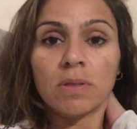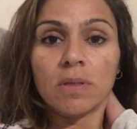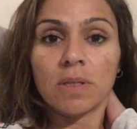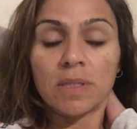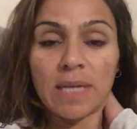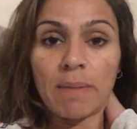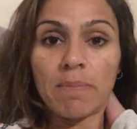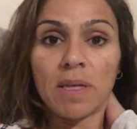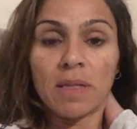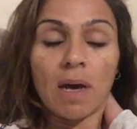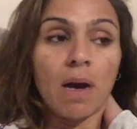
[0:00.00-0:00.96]
the same
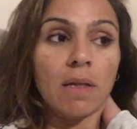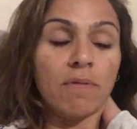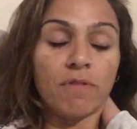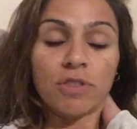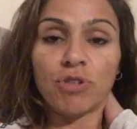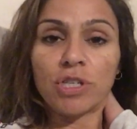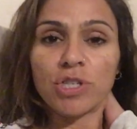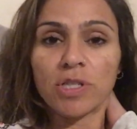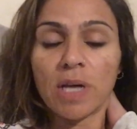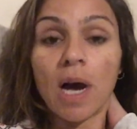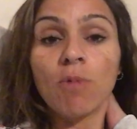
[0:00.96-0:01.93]
thing, that the
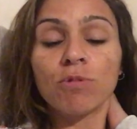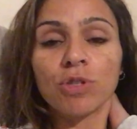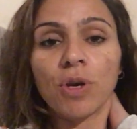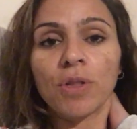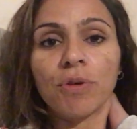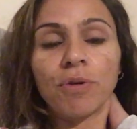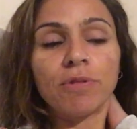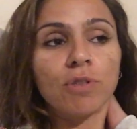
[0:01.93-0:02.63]
frustrations that I was going through.